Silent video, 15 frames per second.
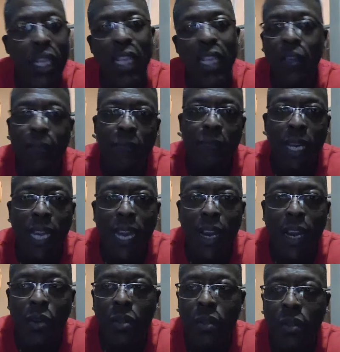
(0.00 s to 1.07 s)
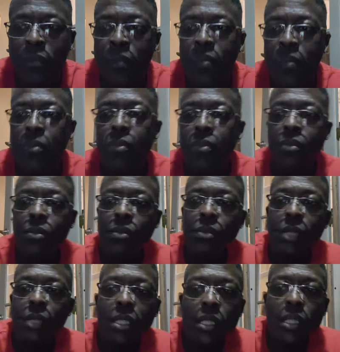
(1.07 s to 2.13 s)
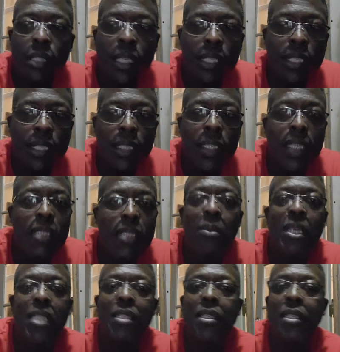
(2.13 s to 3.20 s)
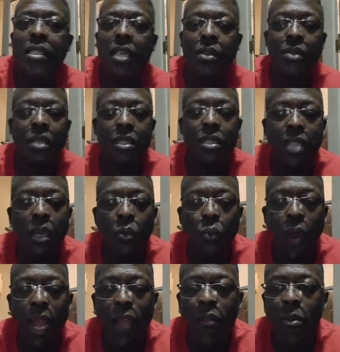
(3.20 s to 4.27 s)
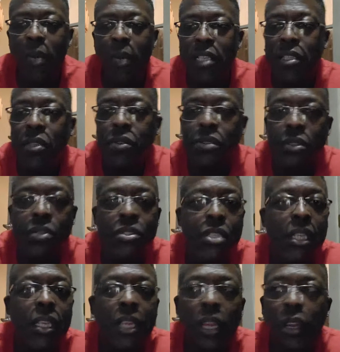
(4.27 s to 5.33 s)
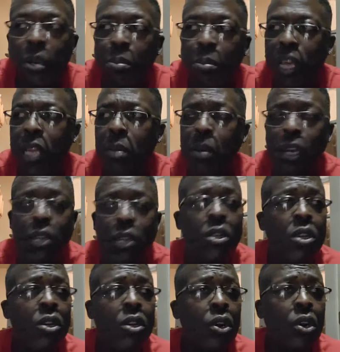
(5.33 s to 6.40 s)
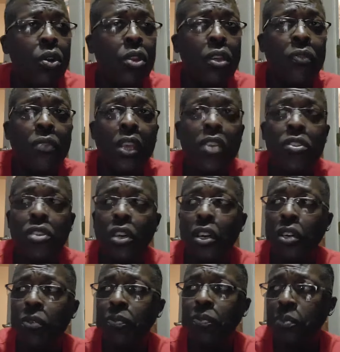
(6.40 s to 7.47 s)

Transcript: get the fuck out. It doesn't make sense. I don't understand why everybody's they're sitting there complaining about it. Who do you think's the